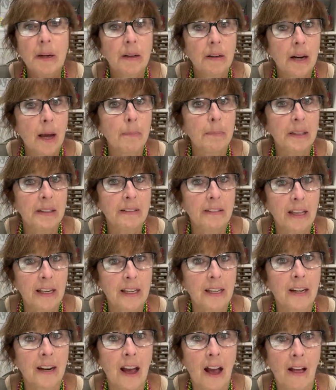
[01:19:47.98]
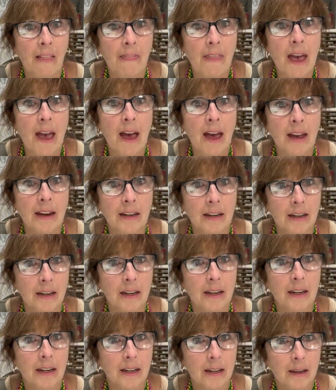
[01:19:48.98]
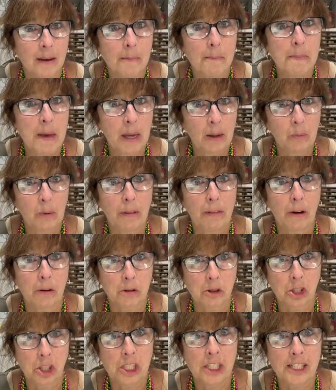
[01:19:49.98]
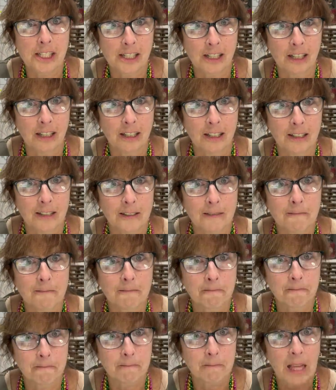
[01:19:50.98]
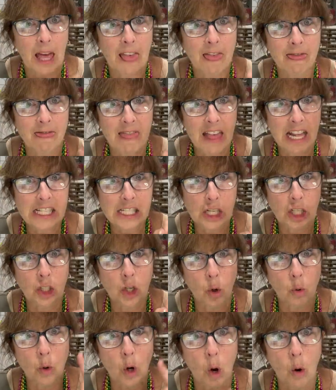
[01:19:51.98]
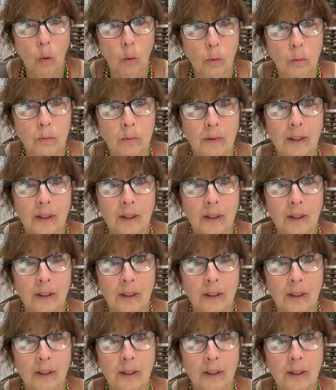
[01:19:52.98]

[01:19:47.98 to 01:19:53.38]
He better not be laying on that bed without sheets on it that's a no-no.